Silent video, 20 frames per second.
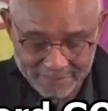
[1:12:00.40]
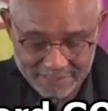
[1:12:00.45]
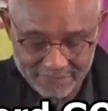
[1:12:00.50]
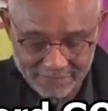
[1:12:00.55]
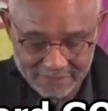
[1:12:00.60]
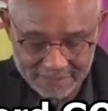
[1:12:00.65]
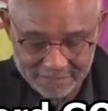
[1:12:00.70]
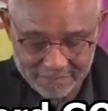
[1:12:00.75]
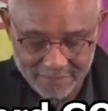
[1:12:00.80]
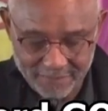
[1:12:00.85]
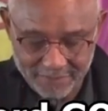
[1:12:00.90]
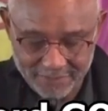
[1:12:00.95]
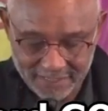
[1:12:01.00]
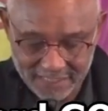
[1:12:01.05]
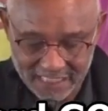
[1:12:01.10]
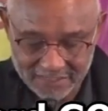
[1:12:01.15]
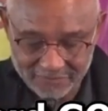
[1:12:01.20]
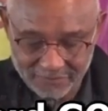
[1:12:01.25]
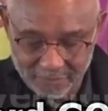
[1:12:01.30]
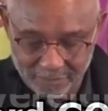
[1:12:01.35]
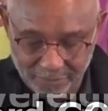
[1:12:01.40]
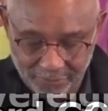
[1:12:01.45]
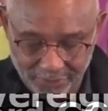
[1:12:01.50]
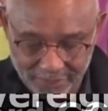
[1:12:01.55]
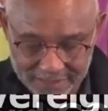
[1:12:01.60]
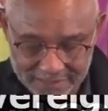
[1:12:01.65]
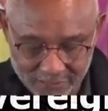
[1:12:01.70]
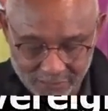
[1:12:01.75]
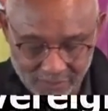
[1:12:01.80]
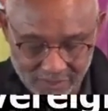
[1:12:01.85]
be released from prison
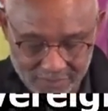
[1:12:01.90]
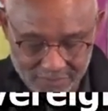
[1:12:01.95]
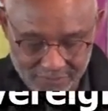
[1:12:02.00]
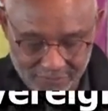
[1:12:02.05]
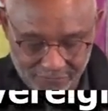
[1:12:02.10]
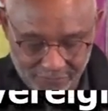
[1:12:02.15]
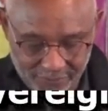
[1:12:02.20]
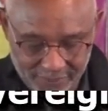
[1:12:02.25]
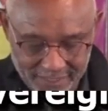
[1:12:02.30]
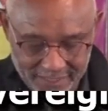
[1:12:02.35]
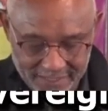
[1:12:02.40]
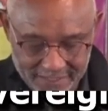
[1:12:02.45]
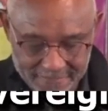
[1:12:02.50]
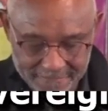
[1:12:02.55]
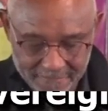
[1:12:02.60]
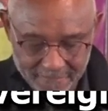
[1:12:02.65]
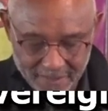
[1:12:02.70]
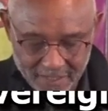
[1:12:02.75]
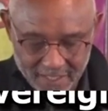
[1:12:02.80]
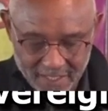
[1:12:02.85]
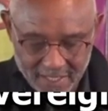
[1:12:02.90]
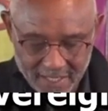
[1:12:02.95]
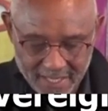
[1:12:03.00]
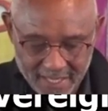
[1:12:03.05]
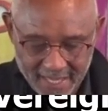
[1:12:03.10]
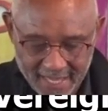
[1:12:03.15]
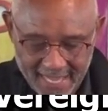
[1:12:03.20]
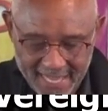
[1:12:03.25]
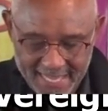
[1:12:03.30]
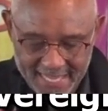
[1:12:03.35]
will be freed. He
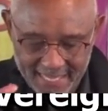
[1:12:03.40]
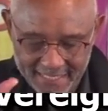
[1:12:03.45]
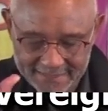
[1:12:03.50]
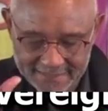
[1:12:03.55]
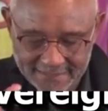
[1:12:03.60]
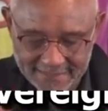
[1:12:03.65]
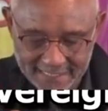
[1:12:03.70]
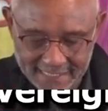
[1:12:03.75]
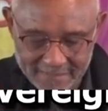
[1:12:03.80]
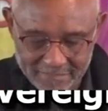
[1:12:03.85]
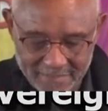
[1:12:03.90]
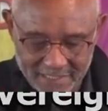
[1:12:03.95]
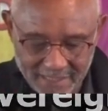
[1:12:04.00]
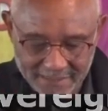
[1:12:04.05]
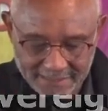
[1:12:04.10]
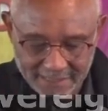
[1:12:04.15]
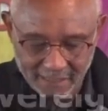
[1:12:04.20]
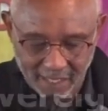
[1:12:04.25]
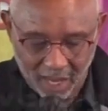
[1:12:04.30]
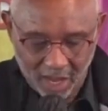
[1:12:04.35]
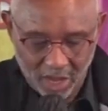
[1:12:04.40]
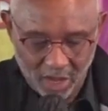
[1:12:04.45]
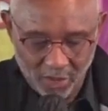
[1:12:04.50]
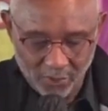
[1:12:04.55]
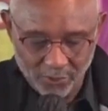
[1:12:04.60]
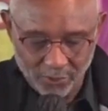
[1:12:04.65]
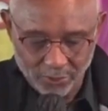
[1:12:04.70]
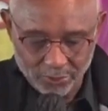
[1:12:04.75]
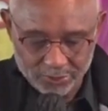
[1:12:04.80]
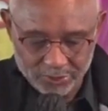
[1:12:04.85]
has sent me to tell all those
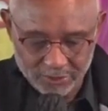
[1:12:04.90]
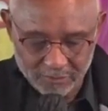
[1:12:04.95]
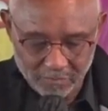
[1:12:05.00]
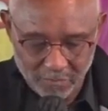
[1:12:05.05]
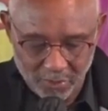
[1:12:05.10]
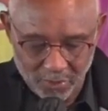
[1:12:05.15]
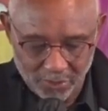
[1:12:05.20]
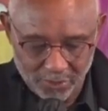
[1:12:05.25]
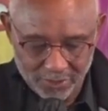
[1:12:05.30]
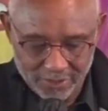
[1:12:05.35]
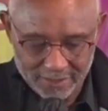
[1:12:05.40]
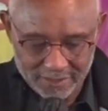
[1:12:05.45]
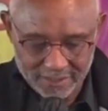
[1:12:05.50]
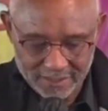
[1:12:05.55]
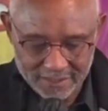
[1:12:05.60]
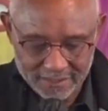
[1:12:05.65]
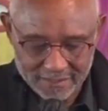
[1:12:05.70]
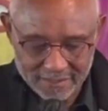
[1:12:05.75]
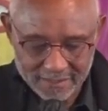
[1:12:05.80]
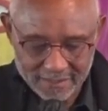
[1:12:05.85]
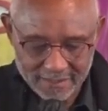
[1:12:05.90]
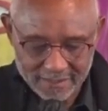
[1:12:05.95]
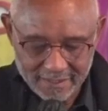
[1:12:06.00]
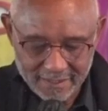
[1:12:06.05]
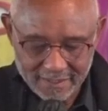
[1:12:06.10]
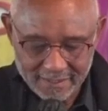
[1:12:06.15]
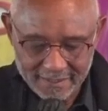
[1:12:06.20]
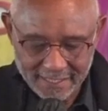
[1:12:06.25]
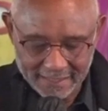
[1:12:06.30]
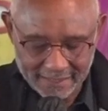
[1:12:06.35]
who mourn that
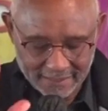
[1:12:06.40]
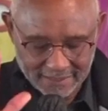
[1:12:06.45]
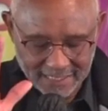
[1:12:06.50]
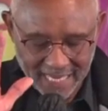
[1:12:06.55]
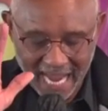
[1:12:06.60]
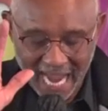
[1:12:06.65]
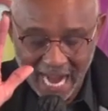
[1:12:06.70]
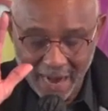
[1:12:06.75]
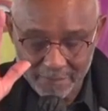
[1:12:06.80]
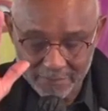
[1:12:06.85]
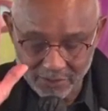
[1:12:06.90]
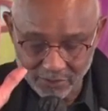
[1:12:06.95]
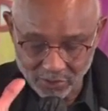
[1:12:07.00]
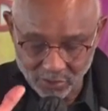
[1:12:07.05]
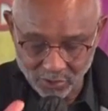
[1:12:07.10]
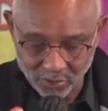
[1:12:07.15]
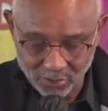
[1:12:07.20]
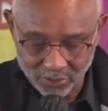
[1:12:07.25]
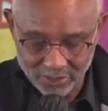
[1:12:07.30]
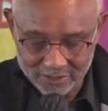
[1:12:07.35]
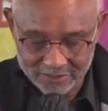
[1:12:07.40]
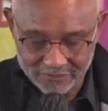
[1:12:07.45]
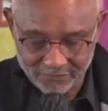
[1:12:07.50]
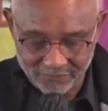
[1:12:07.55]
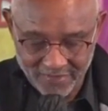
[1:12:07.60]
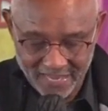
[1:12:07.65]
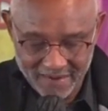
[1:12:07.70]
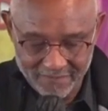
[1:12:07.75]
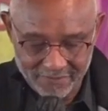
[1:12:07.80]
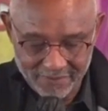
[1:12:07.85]
the time of the Lord's favor
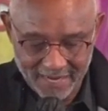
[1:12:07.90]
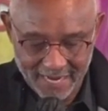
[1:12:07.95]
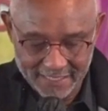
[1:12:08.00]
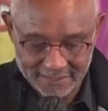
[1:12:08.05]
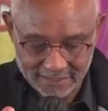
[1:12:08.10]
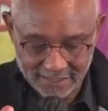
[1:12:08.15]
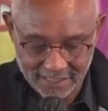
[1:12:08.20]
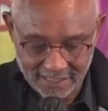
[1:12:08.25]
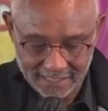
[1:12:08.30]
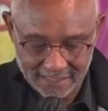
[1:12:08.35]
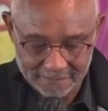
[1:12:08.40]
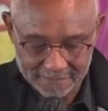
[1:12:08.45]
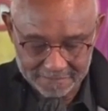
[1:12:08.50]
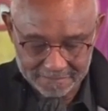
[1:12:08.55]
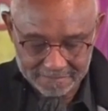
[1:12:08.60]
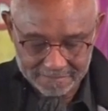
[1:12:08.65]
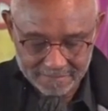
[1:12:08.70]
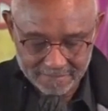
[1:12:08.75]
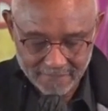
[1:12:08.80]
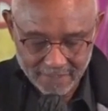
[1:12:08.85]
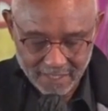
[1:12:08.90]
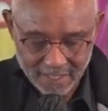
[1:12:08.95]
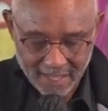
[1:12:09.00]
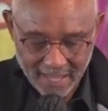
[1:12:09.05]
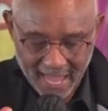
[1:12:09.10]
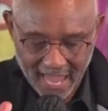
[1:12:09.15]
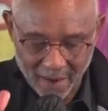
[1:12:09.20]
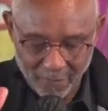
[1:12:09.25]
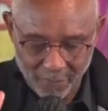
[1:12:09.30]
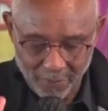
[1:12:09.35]
has come. And
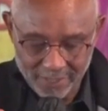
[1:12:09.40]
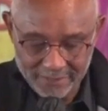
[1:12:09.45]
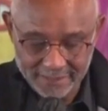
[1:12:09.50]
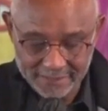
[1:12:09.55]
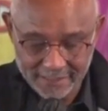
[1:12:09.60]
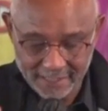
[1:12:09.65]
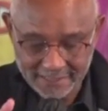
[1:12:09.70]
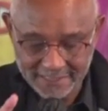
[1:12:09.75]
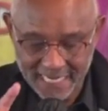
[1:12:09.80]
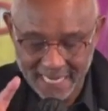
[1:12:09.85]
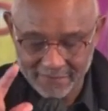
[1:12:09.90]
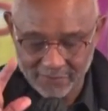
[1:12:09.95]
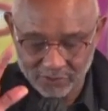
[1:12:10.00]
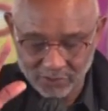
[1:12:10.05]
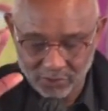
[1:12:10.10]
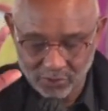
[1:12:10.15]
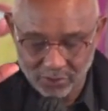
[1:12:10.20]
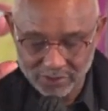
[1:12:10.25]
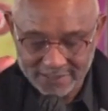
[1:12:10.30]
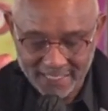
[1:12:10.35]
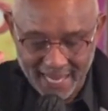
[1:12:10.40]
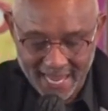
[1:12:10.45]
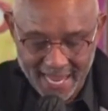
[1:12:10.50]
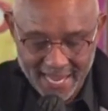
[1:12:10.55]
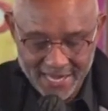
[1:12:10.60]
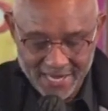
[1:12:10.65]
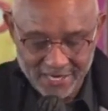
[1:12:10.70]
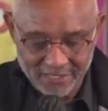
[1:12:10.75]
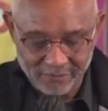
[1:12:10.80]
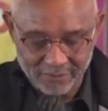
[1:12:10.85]
with it, the day of the Lord's anger
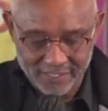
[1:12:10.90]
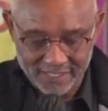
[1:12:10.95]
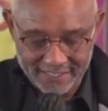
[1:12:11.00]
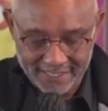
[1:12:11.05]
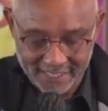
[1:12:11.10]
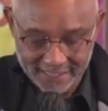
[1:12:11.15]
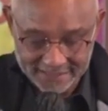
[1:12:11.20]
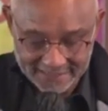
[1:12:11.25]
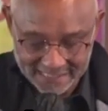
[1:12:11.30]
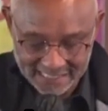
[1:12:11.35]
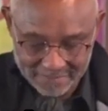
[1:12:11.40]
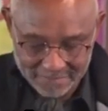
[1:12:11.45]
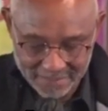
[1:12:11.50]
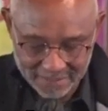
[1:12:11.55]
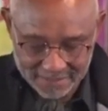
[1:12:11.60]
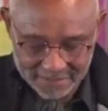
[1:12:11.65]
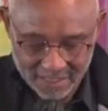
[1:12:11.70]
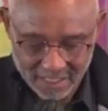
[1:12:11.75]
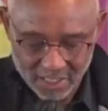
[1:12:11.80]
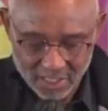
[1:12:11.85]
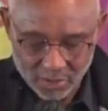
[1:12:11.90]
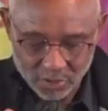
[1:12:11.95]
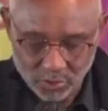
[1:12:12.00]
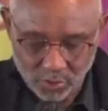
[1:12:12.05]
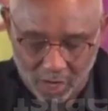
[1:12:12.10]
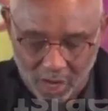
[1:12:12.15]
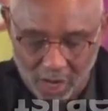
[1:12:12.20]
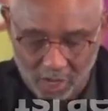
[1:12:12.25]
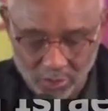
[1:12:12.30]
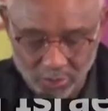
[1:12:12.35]
against enemies, to all
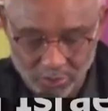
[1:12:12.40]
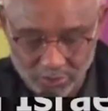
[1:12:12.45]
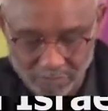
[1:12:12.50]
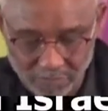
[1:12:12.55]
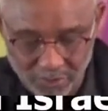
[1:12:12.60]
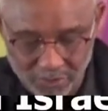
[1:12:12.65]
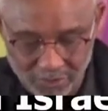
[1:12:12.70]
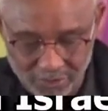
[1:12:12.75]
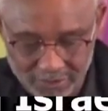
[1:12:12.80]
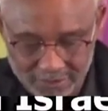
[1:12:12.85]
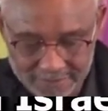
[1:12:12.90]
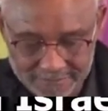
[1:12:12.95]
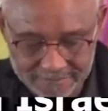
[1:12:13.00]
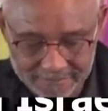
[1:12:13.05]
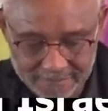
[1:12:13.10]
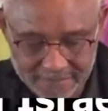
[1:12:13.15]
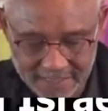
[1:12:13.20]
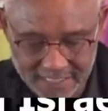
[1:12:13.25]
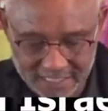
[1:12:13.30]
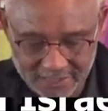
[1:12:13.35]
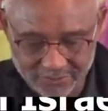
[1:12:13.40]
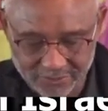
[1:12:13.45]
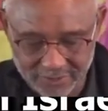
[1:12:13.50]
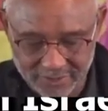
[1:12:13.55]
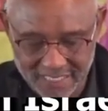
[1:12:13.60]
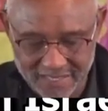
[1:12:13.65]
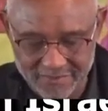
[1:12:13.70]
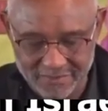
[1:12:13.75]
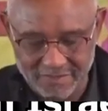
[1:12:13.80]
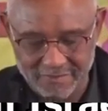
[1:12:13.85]
who mourn in Israel, he will give
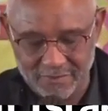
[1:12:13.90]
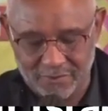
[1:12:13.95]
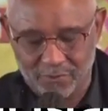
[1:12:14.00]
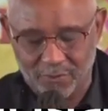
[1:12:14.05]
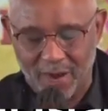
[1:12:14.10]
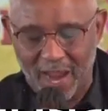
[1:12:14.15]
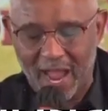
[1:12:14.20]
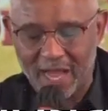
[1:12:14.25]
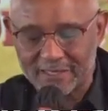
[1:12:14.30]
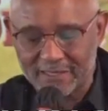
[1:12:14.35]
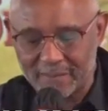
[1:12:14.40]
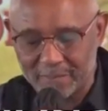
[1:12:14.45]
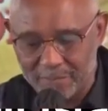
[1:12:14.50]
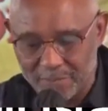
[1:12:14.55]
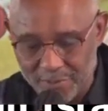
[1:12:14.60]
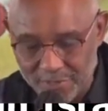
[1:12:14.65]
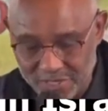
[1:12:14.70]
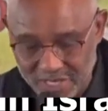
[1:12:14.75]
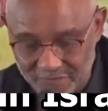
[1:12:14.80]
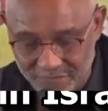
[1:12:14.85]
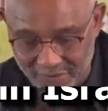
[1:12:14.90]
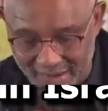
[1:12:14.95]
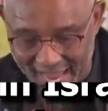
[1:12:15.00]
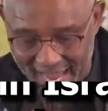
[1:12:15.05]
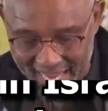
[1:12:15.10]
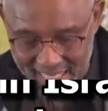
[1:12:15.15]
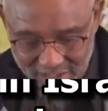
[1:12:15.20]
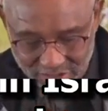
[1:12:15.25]
a crown of beauty for ashes,